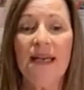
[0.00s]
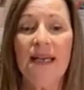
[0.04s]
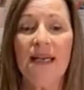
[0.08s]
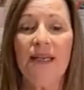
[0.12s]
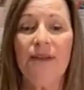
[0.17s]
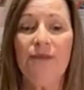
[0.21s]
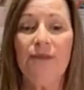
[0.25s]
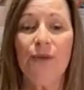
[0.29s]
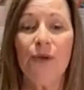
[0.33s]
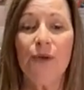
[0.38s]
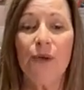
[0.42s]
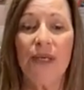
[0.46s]

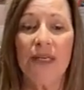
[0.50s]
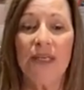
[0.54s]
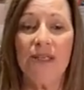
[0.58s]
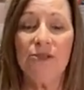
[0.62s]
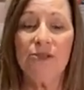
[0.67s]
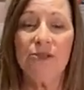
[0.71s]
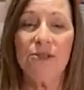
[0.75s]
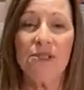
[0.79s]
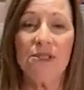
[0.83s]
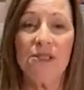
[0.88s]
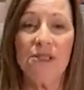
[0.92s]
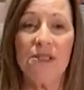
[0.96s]
If you're
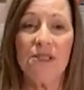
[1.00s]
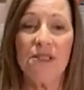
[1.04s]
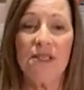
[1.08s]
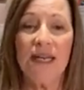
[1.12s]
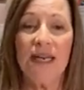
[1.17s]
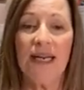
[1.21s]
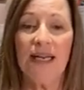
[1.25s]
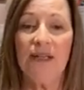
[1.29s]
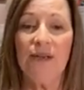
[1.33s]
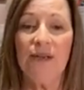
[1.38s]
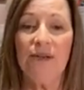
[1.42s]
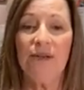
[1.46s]
interested
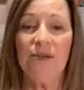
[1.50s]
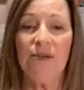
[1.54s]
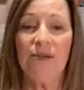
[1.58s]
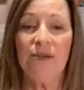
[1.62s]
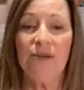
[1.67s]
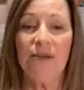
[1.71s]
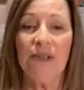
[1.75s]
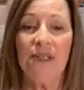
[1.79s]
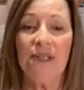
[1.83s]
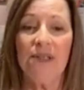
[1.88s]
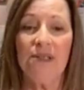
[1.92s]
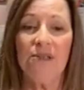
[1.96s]
and you're
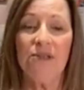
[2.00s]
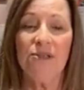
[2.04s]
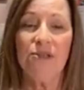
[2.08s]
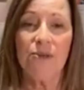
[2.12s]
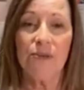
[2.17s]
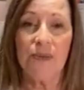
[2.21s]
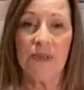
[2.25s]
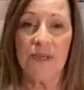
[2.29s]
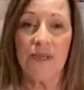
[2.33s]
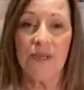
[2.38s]
in doing